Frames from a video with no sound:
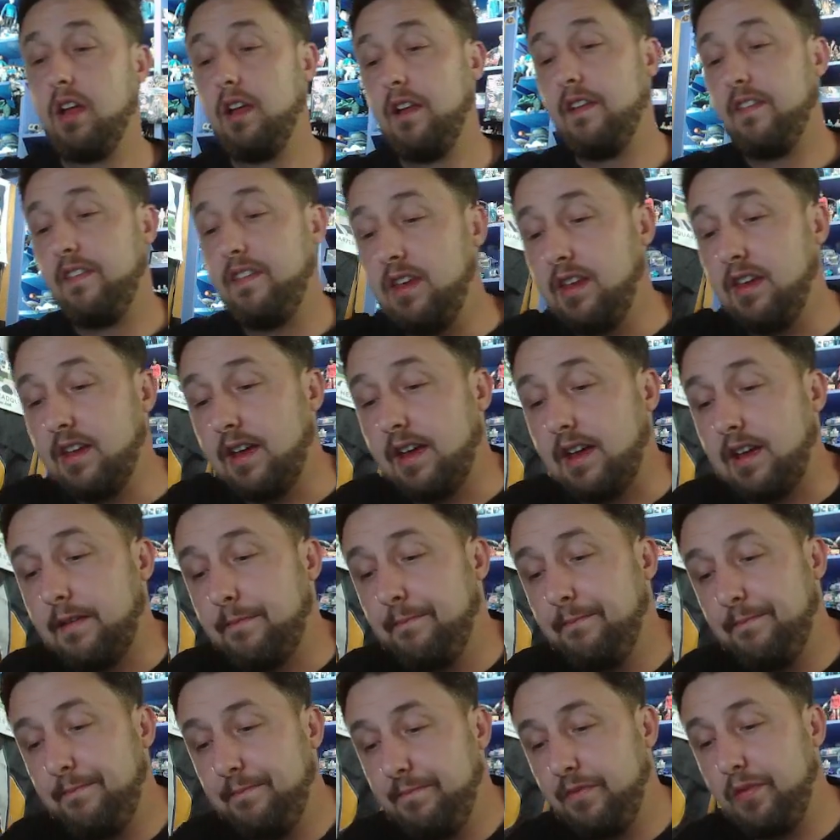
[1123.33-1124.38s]

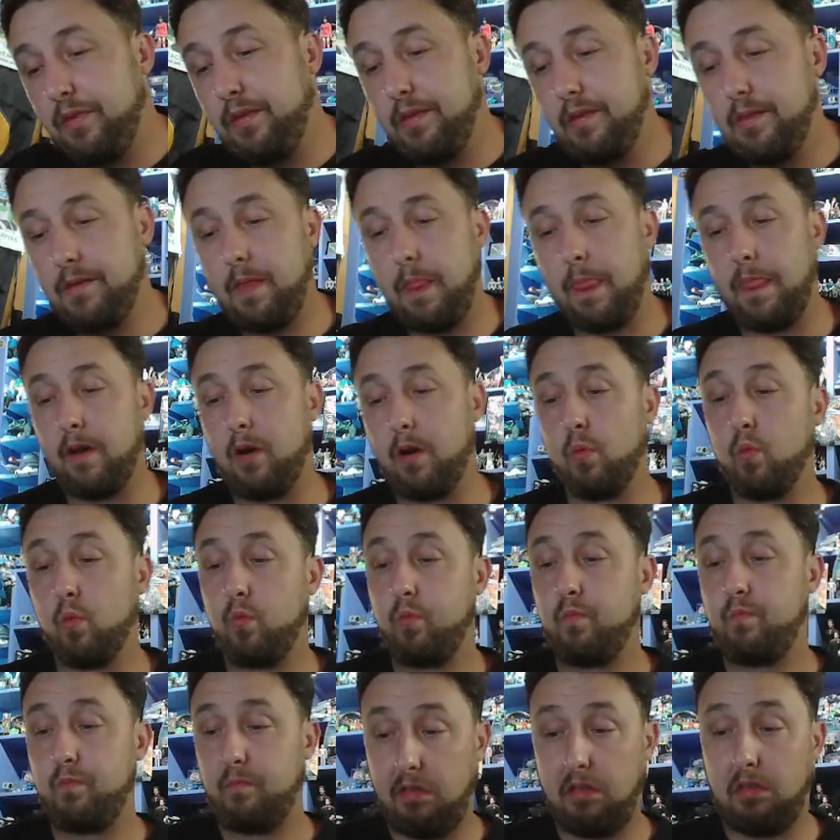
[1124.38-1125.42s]
Their
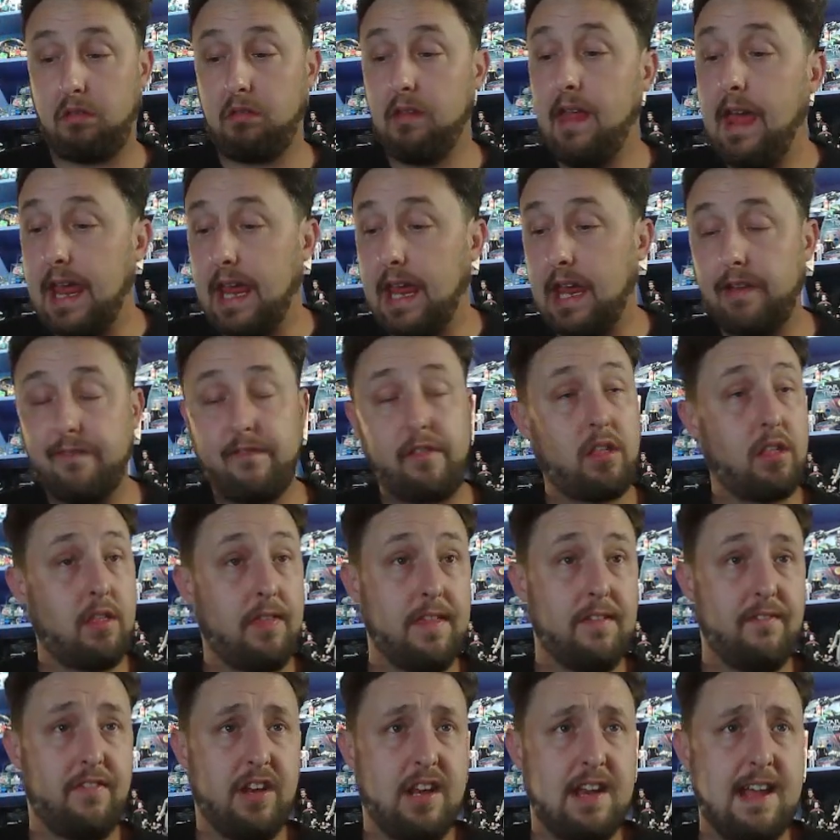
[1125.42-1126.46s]
slaves,
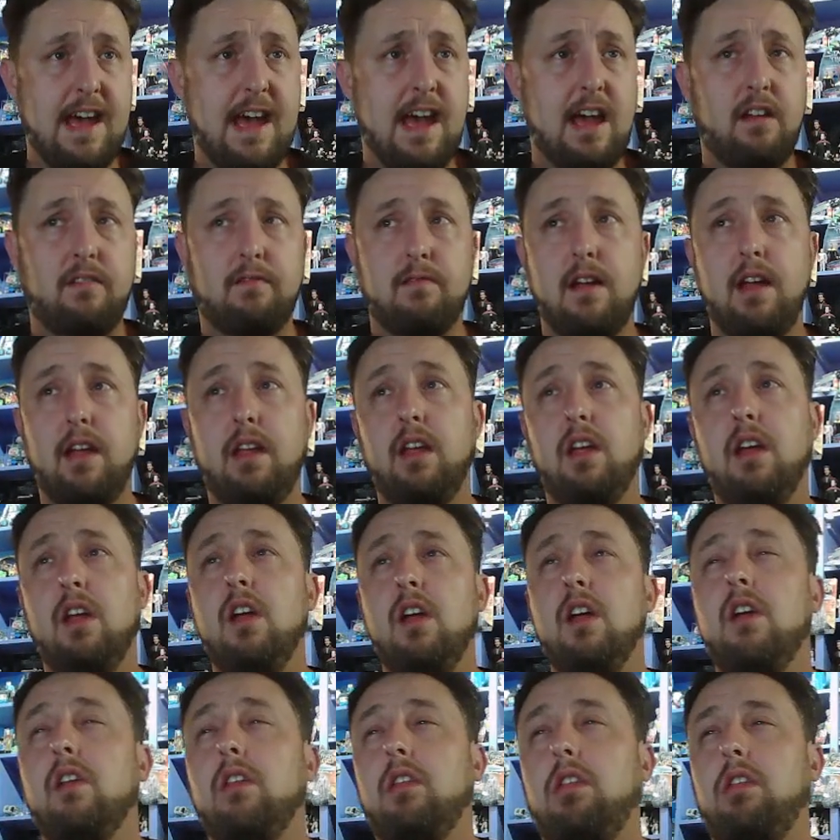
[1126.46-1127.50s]
the Vana, right?
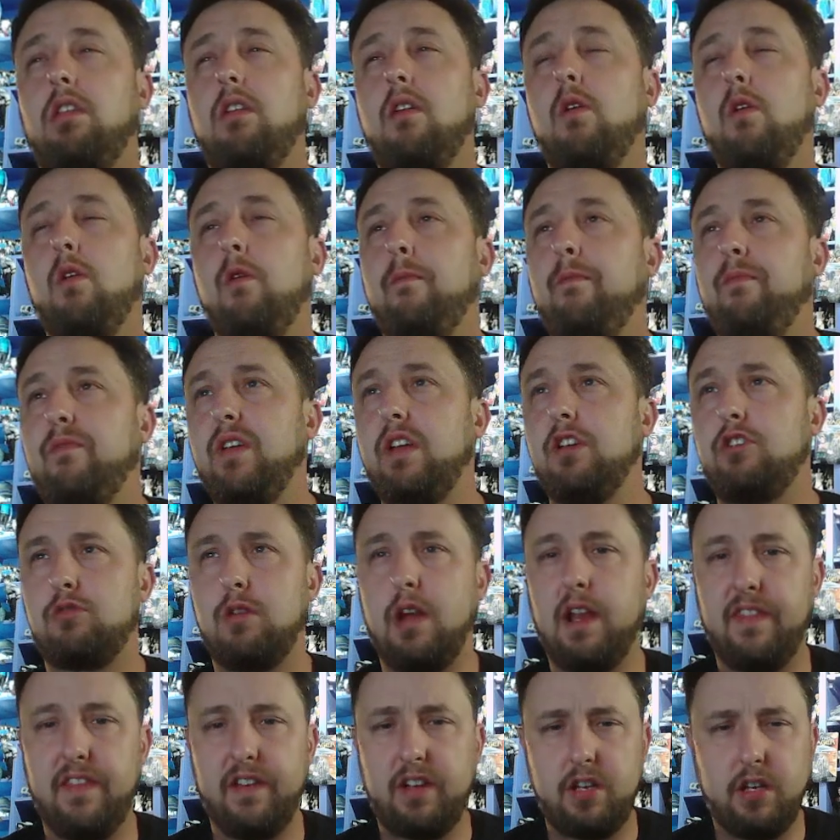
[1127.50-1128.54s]
So they
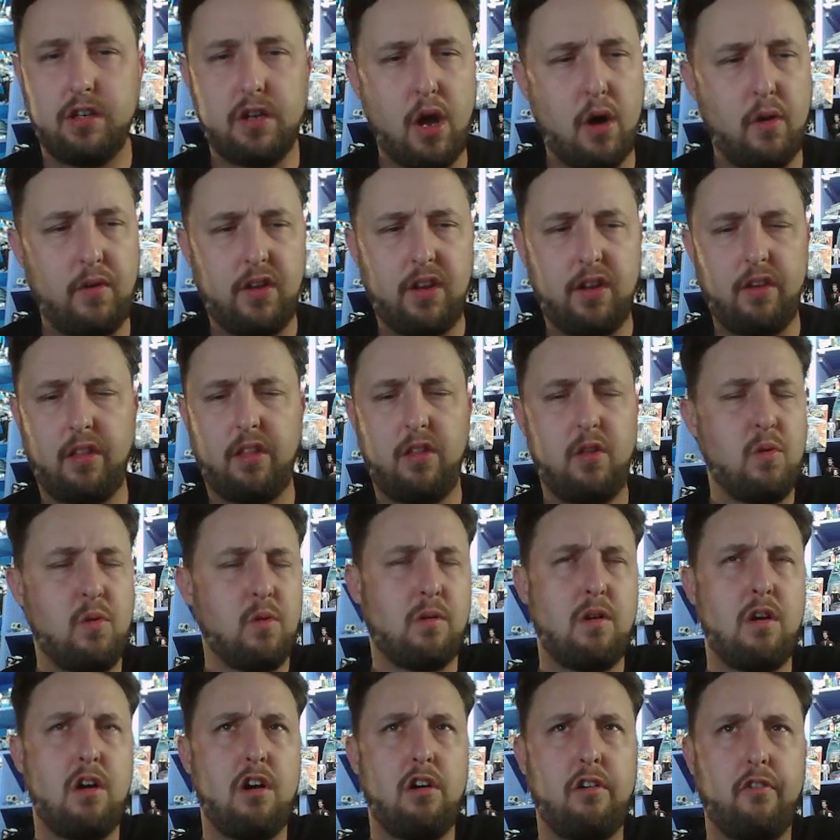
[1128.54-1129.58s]
treat the Tedonians, who
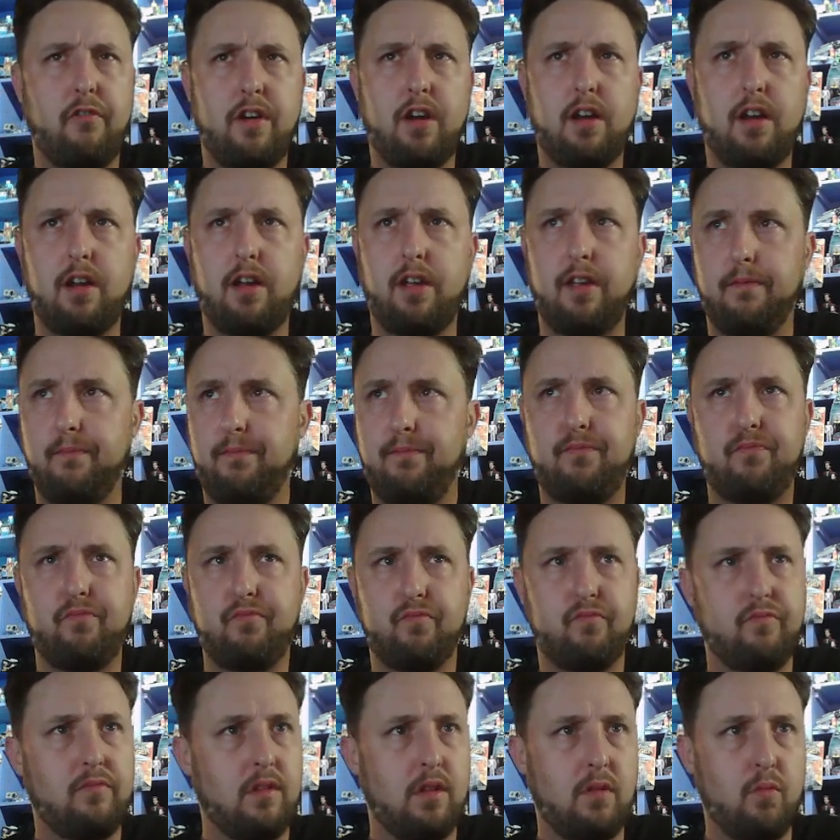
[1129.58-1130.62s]
are all very
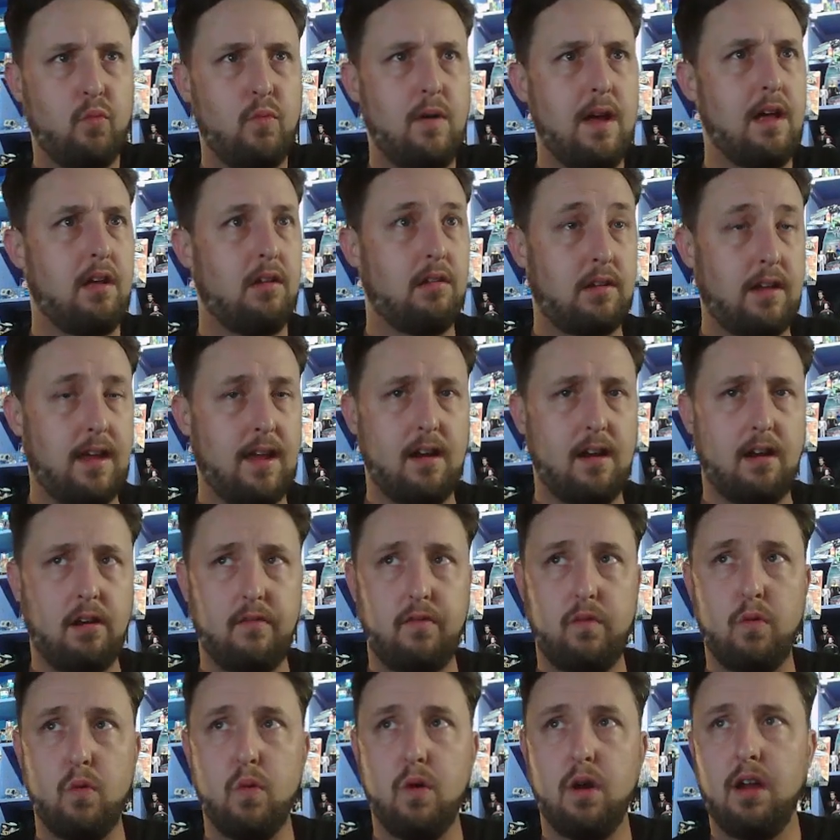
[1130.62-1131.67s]
well cared
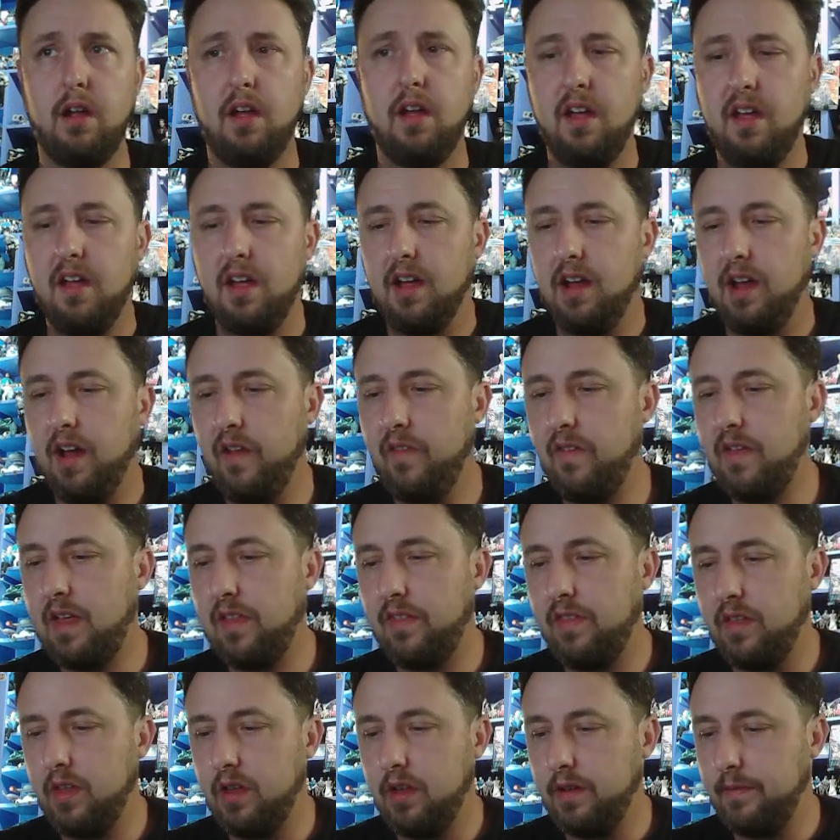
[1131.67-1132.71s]
for, and then
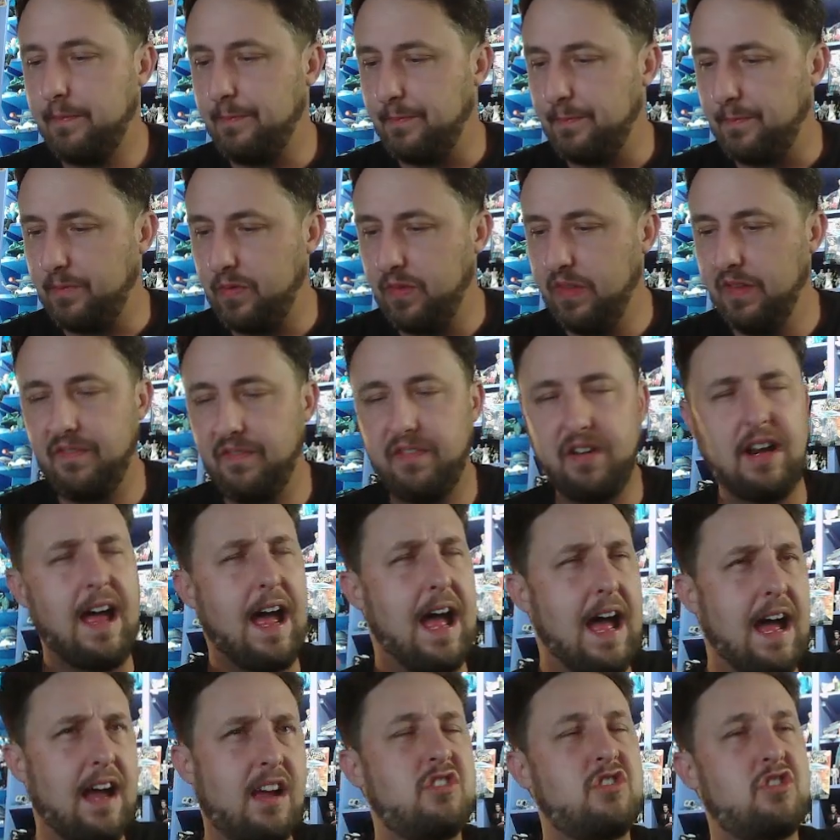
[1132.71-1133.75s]
the
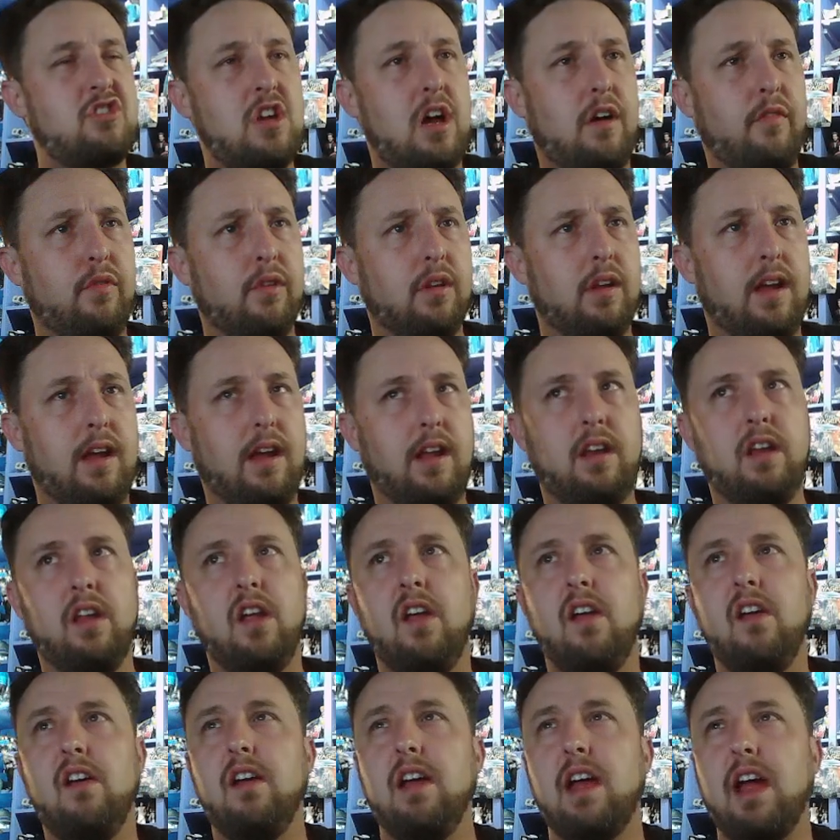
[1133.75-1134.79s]
Vana shuffle in,
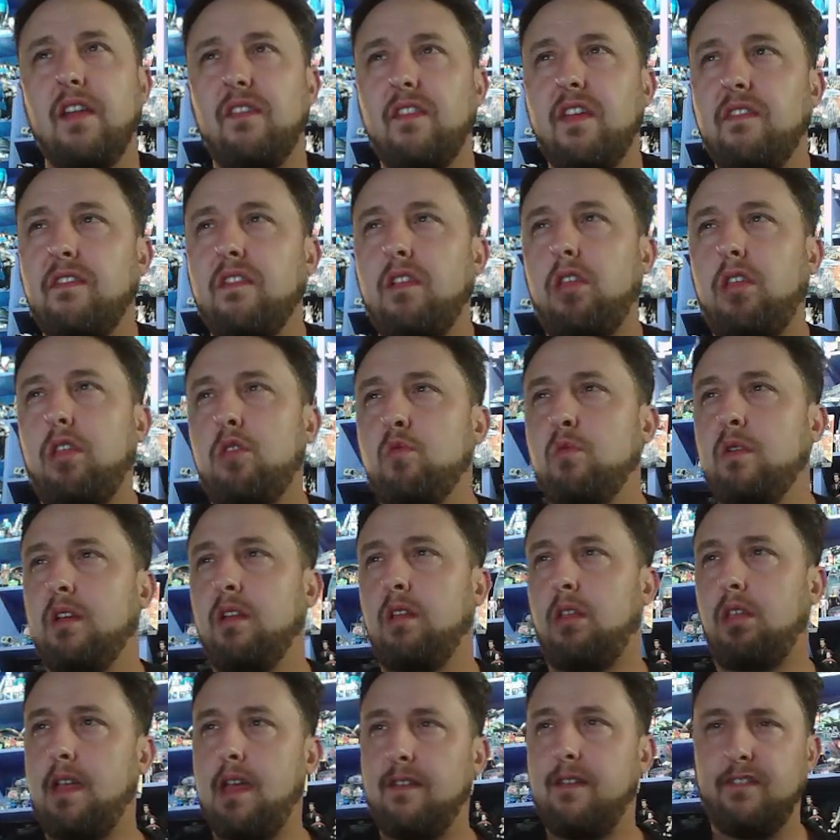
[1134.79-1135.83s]
and then this is when
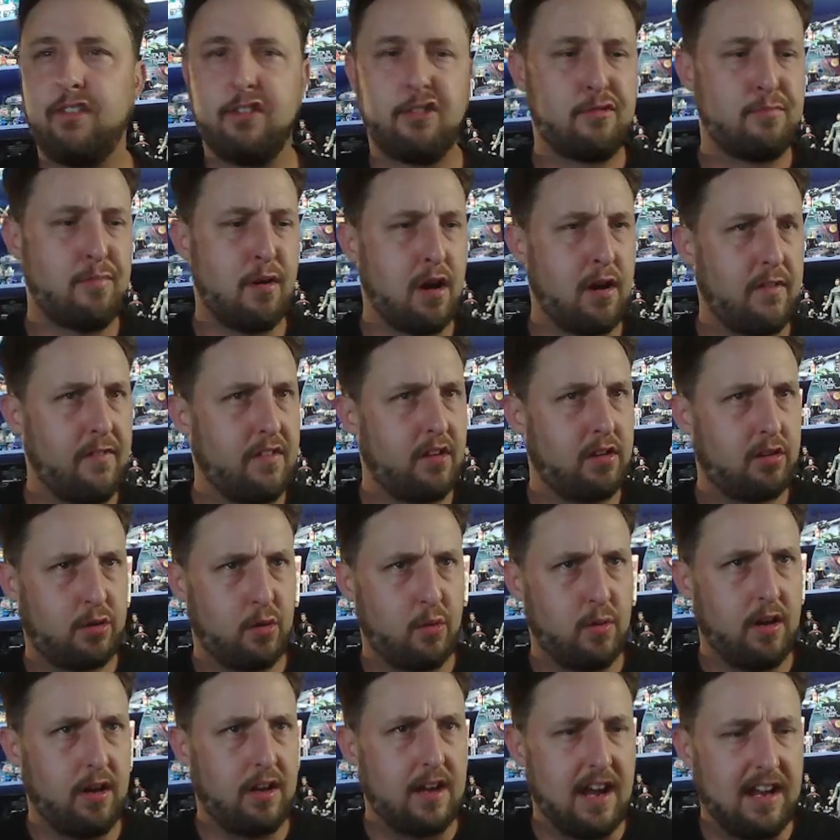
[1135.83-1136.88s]
Seven's part in the
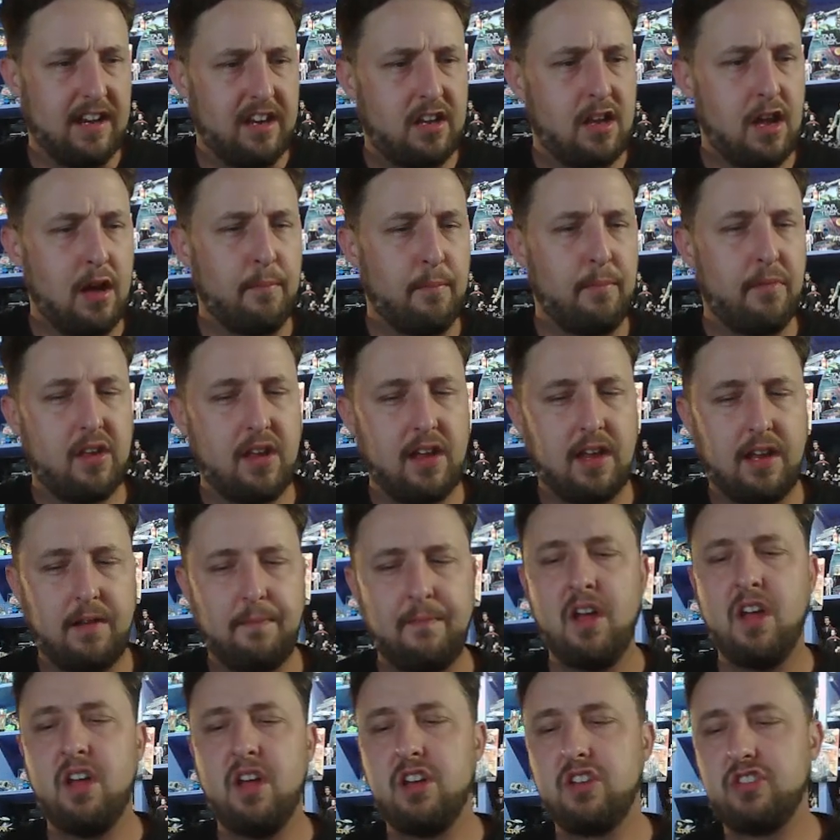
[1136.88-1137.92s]
story kind of comes in.
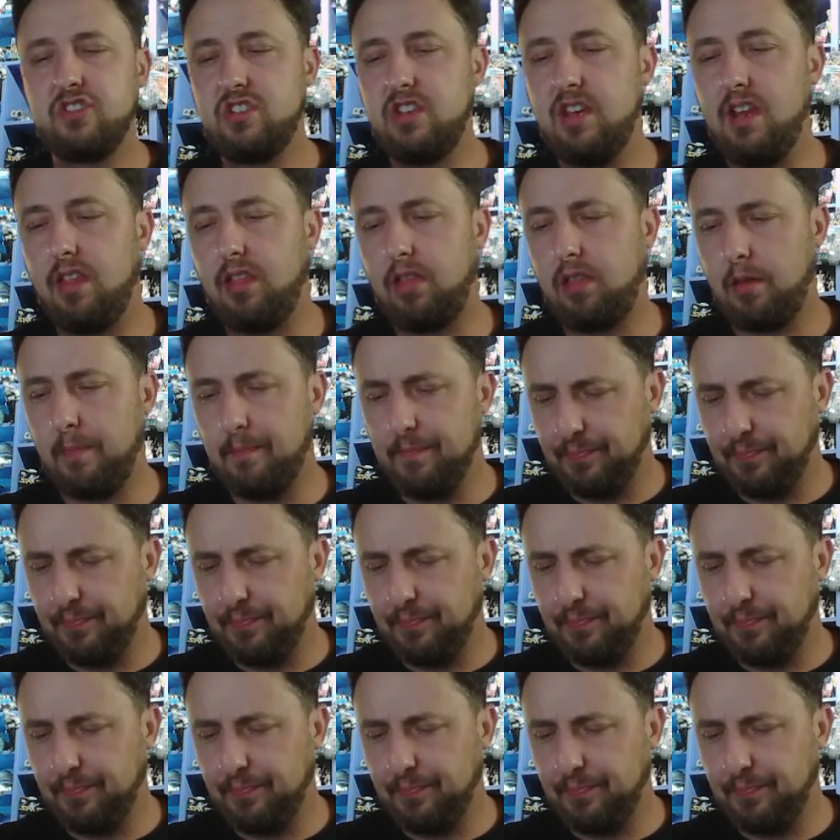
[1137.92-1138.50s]
She's